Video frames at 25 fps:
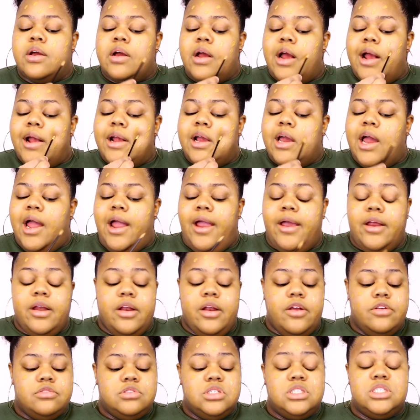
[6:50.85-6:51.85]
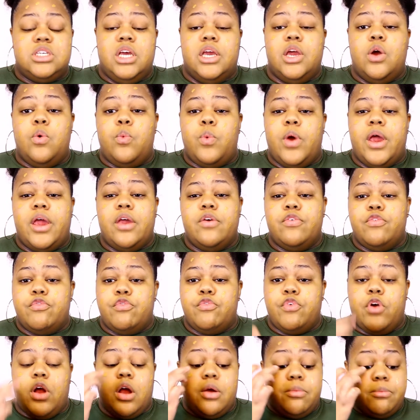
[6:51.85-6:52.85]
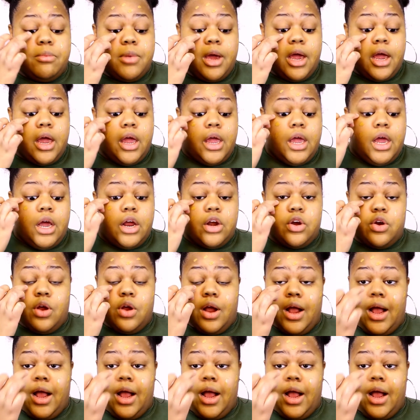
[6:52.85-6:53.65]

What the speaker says: I kind of stay away from my under